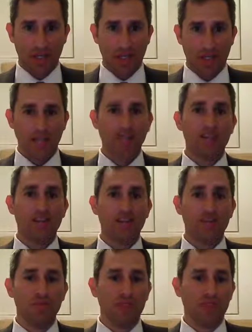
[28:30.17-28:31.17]
in
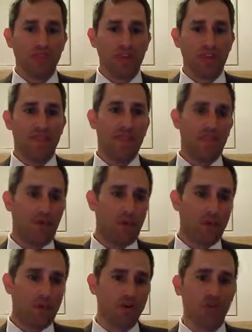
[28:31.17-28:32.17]
humans and
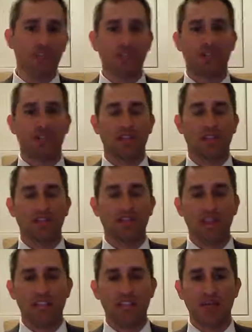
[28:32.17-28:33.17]
therefore assist in the
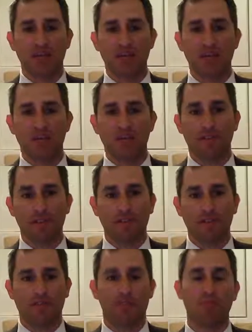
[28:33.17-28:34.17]
mass murder event
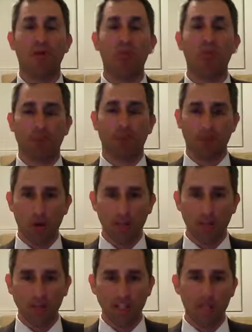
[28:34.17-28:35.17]
to promote global
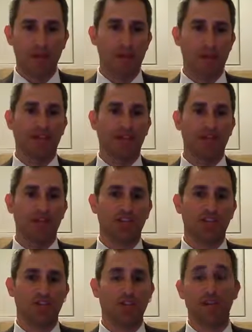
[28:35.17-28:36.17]
depopulation
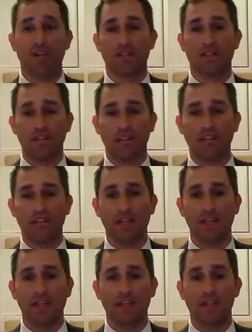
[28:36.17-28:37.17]
without taking
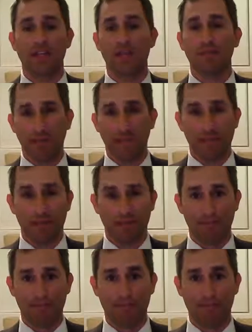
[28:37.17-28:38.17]
the blame?
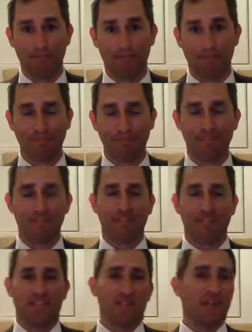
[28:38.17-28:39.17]
So
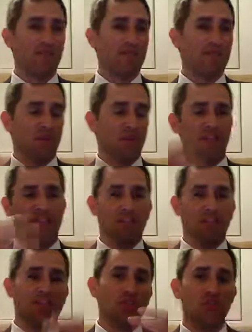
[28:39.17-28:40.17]
the government wants to
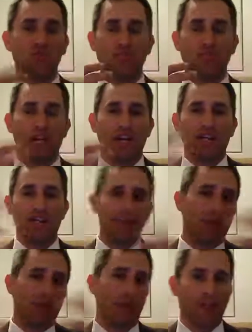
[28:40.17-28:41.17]
induce a
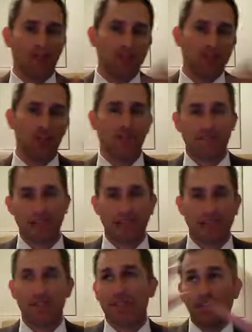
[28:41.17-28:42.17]
depopulation event,
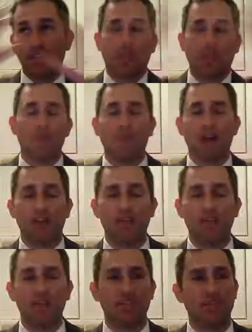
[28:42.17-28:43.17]
these global
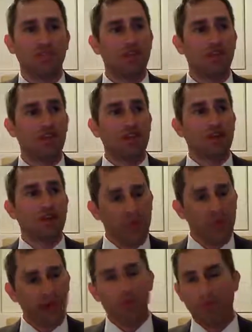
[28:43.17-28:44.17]
governments do,
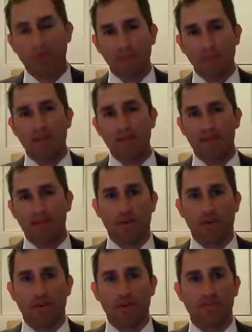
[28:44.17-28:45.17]
without being blamed for it.
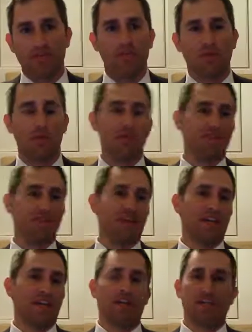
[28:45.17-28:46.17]
Well, isn't that
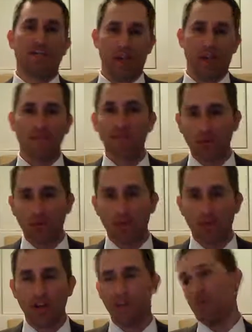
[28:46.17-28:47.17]
a nice cover
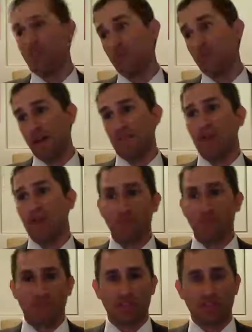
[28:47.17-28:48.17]
story? Or the UFOs,
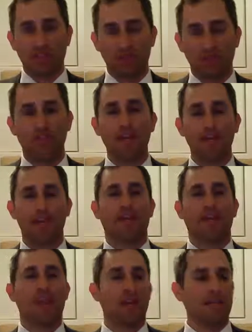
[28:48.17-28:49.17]
the little green men
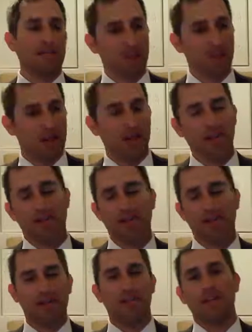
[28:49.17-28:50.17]
came and brought it and
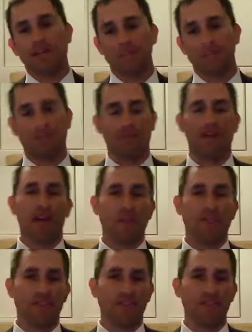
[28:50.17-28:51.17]
put a
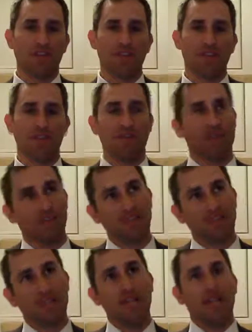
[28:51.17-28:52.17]
virus in humans
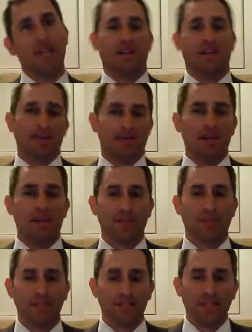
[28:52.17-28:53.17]
because,
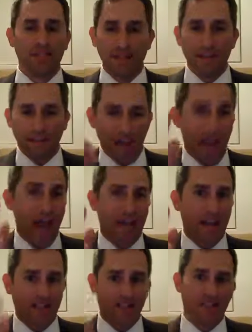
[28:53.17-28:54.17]
well, in
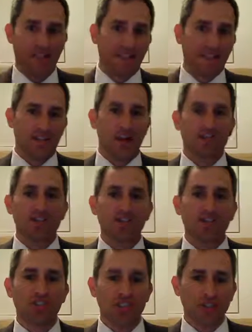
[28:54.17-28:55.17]
fact, Dr.
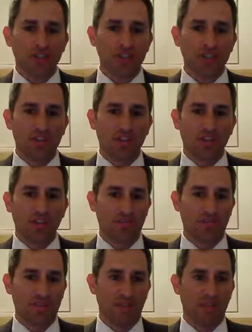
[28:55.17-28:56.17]
Stephen
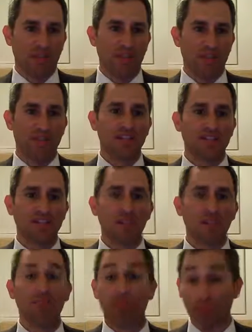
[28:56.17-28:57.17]
Schulzman,
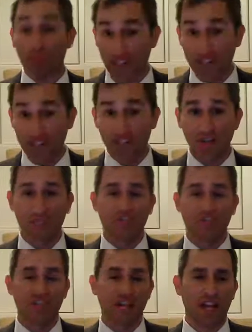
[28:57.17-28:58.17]
assistant professor of
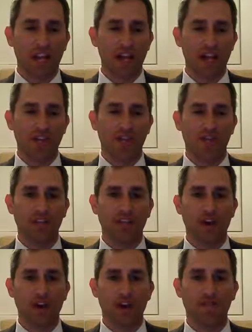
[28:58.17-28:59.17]
psychiatry at
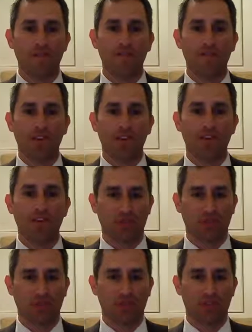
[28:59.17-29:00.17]
Harvard Medical
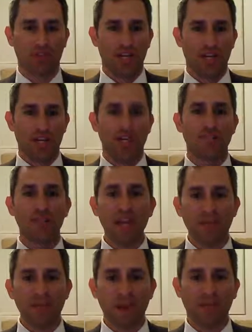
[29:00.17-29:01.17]
School, has
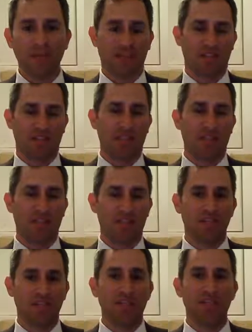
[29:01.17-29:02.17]
made public
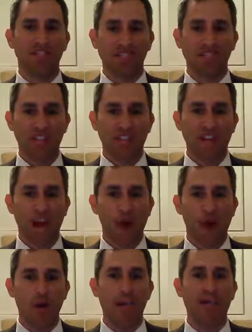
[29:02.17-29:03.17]
statements stating
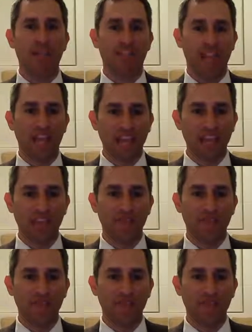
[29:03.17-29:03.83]
how a contagion